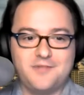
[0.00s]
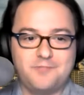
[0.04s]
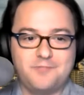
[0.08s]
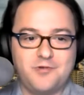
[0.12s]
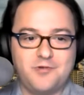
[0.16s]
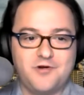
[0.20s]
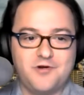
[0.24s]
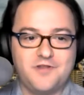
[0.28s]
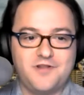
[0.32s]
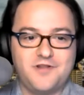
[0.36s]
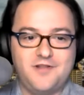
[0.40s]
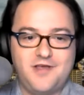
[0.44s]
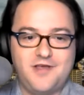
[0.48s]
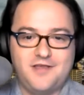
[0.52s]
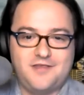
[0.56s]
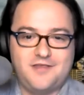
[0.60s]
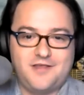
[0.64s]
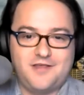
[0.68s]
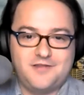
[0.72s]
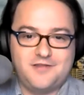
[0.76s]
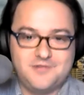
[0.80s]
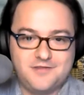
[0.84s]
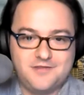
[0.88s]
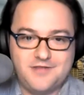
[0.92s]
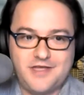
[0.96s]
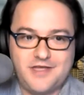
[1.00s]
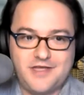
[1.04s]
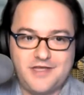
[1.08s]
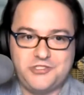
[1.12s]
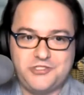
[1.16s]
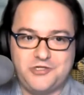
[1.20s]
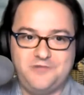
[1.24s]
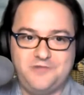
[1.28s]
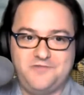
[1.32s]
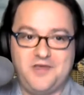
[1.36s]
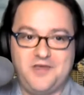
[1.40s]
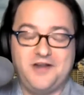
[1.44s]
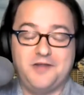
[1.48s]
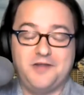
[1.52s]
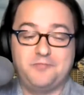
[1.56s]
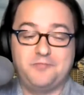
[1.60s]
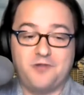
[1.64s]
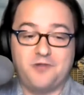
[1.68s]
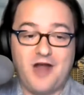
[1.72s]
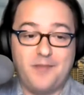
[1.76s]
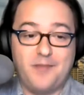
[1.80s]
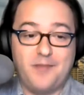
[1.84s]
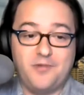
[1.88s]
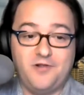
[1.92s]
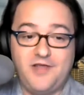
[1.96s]
Personally, they should have done it
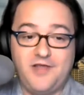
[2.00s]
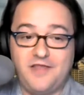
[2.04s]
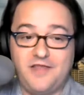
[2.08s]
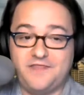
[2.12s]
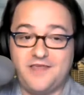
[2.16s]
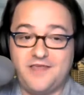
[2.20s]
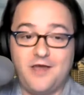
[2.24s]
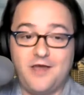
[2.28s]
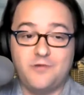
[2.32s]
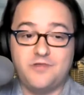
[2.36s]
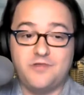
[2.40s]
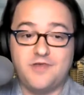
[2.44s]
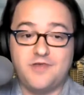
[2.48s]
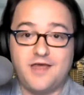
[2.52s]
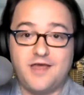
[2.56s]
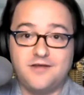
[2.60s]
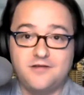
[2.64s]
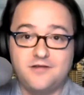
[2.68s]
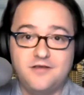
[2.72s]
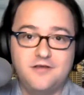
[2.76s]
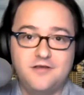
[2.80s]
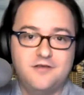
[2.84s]
properly at the outset.